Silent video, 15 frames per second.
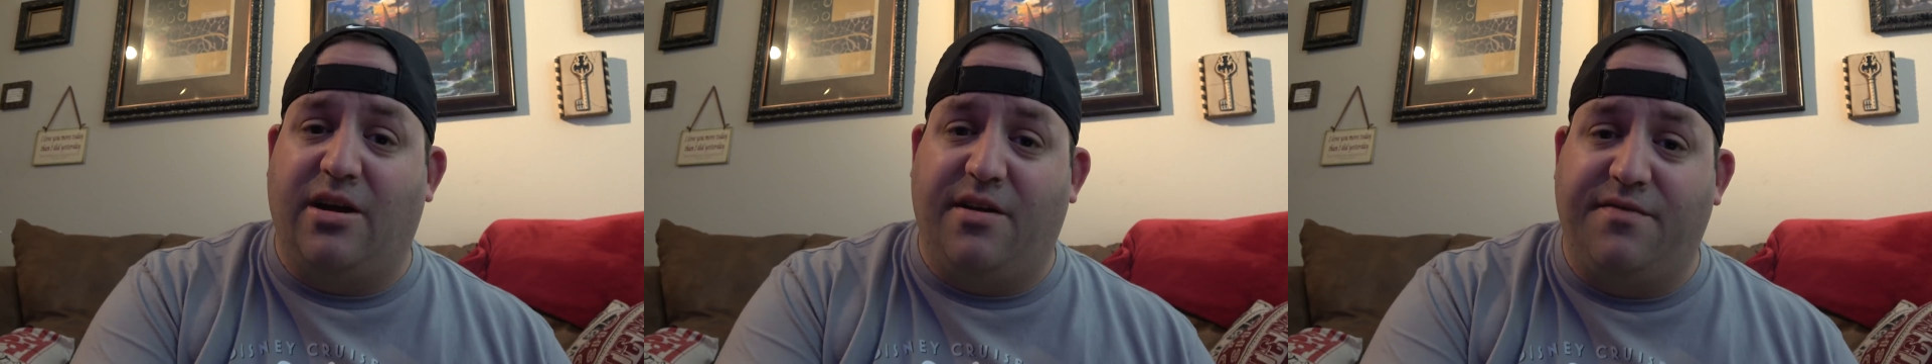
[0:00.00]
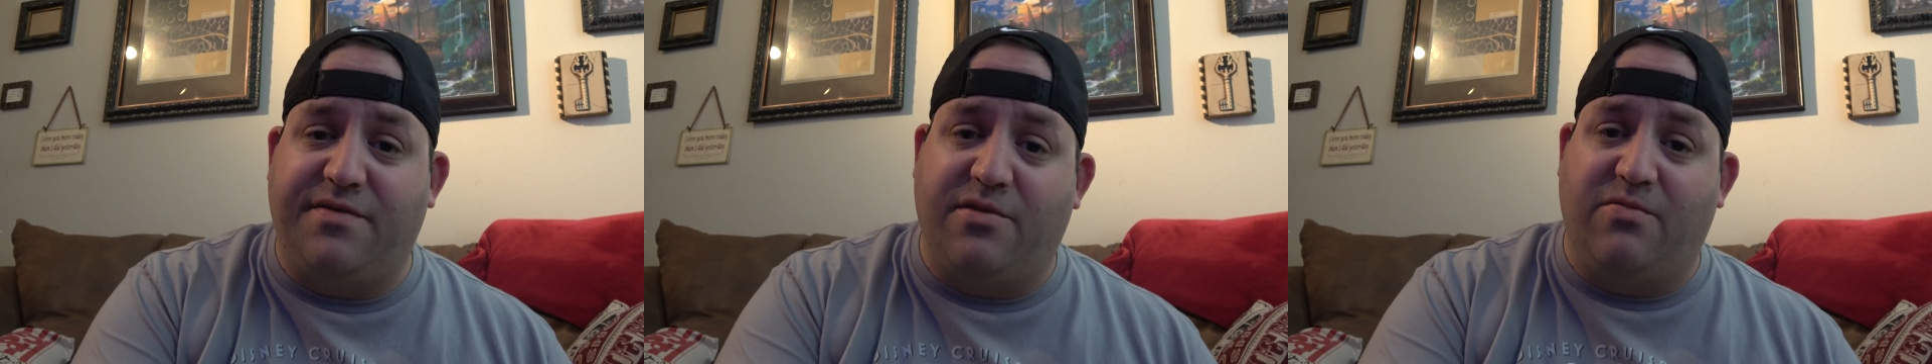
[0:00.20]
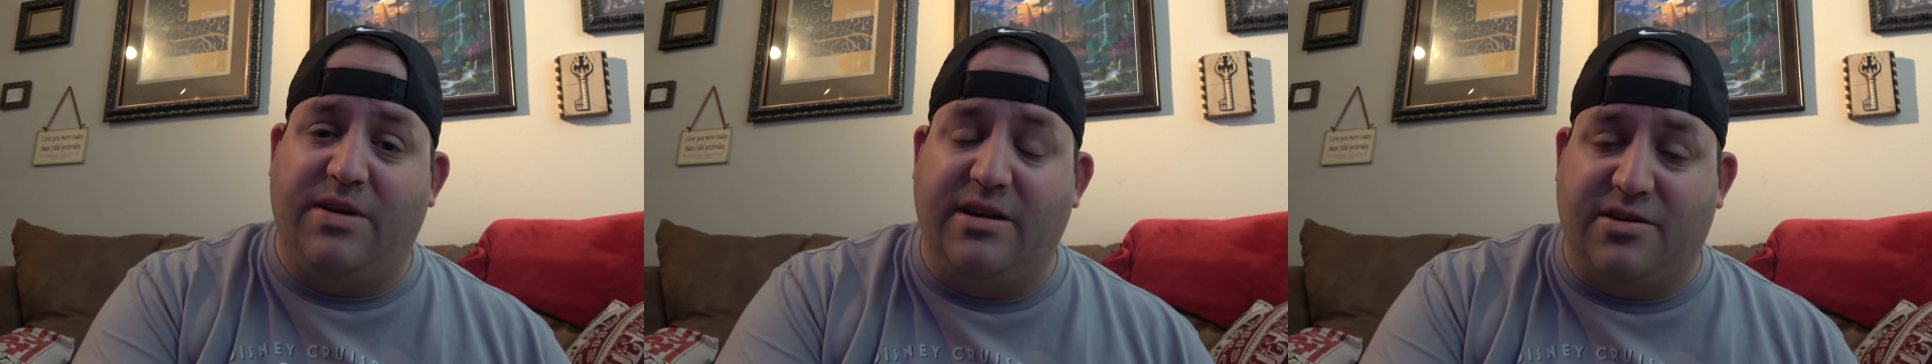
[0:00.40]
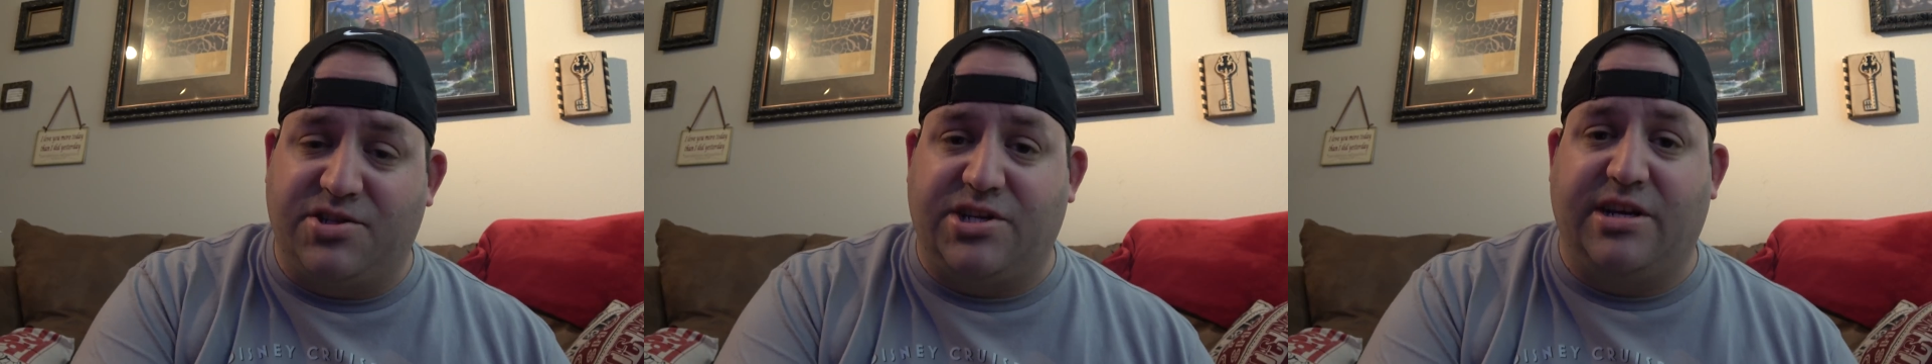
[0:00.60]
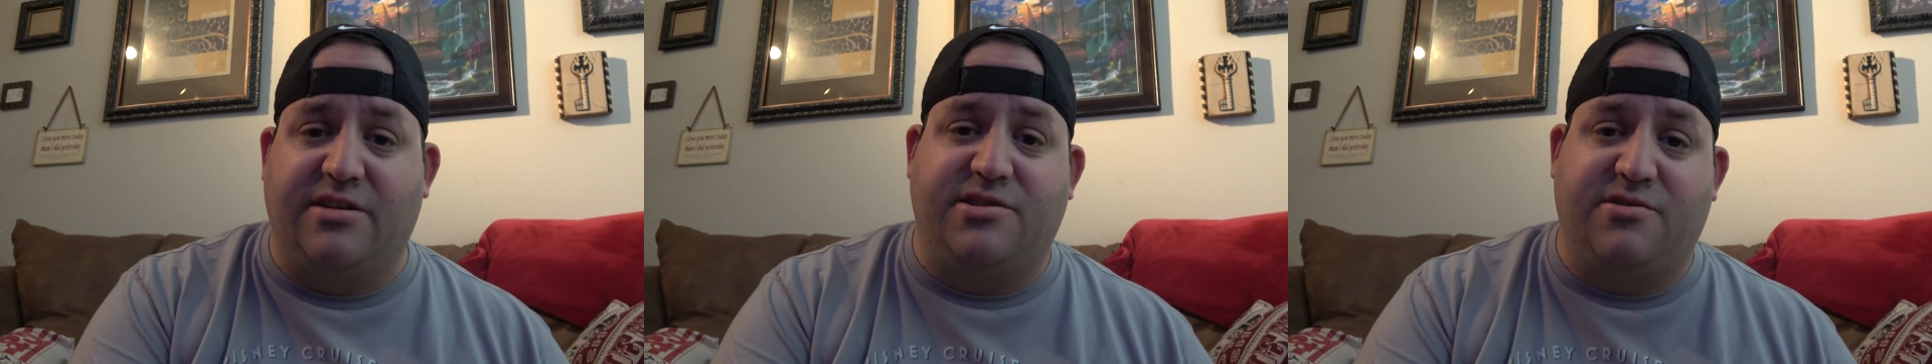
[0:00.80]
of the
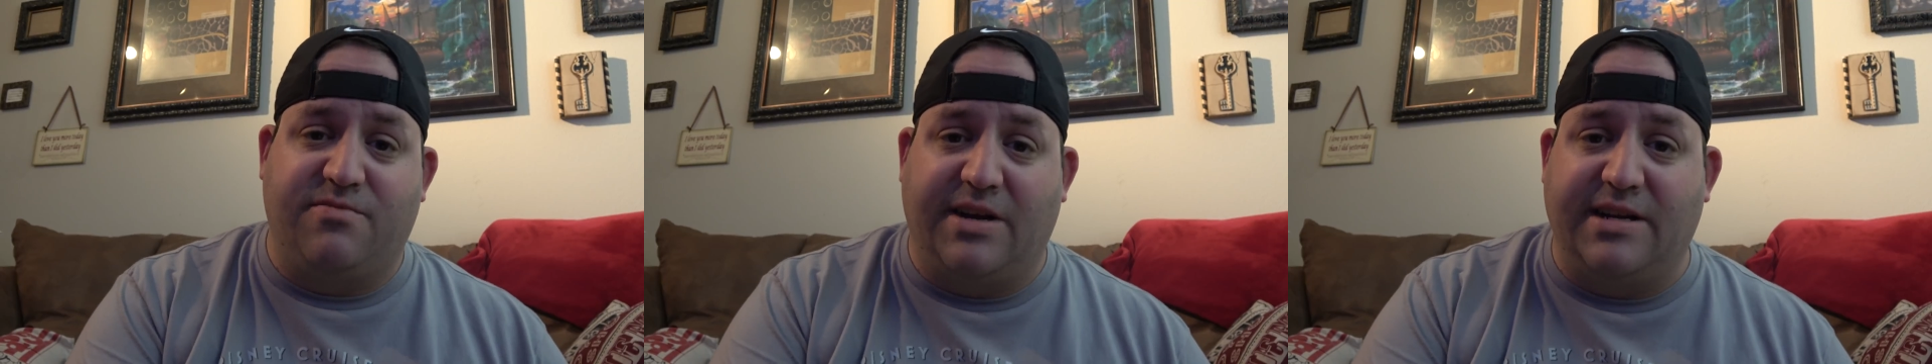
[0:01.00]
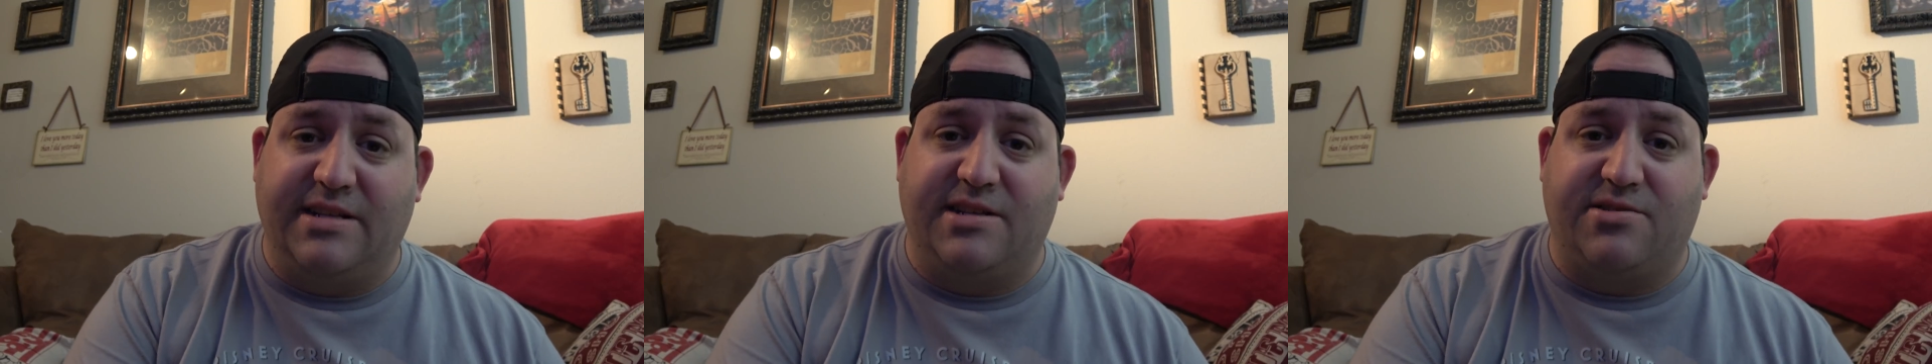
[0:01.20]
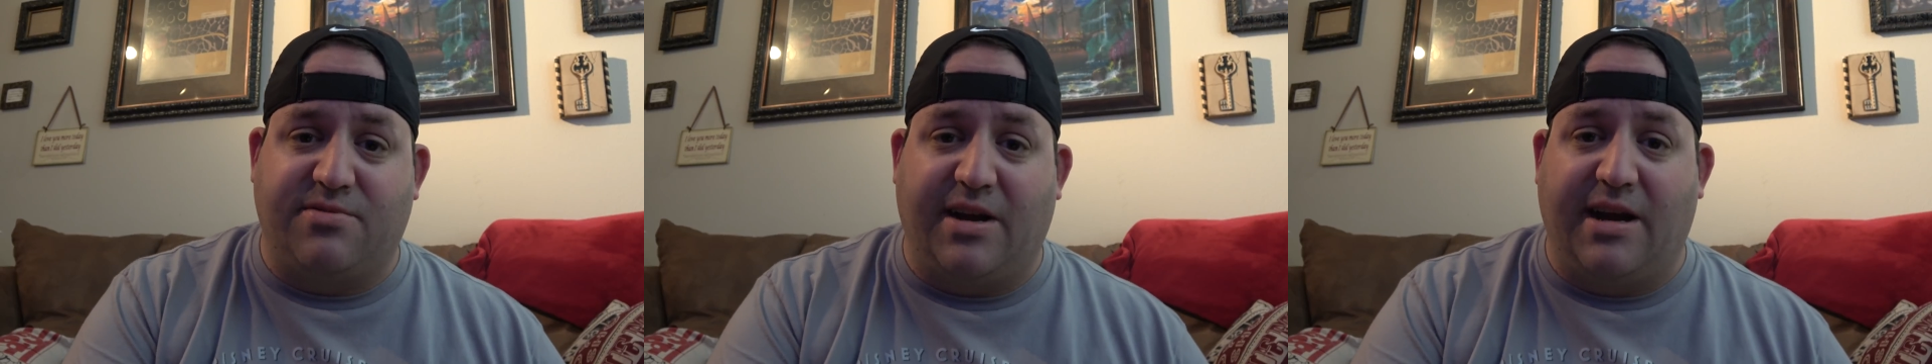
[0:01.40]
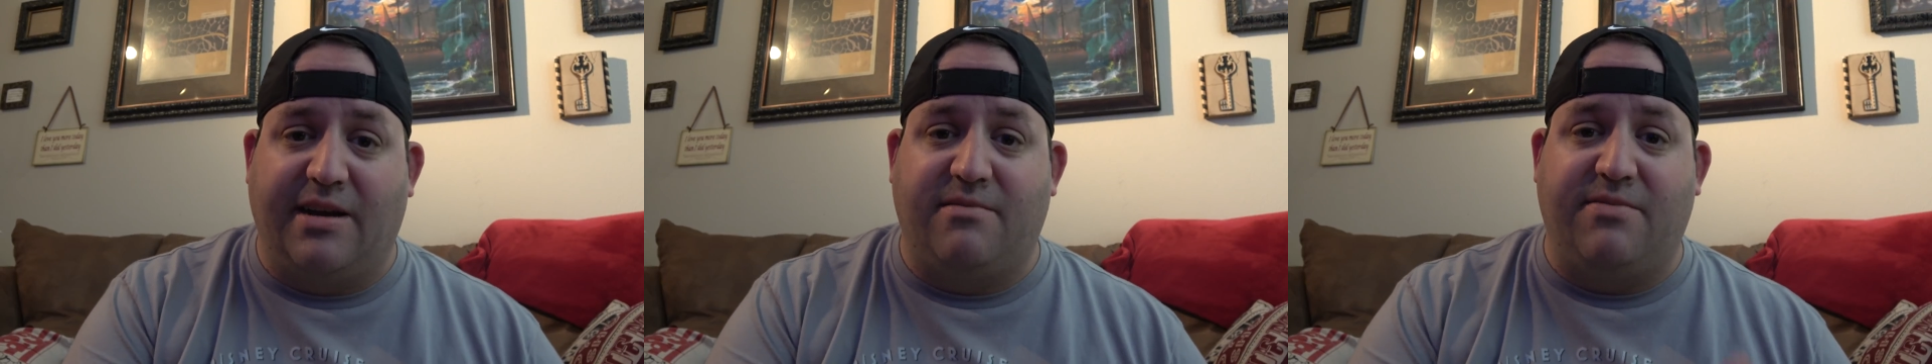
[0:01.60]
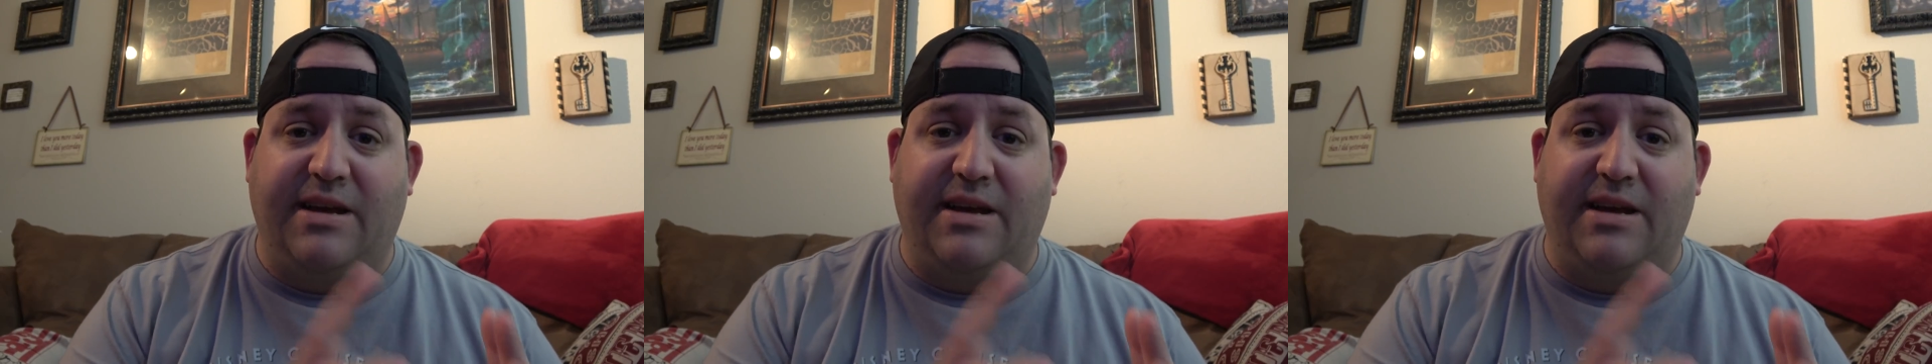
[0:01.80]
wheelchair to ride this ride.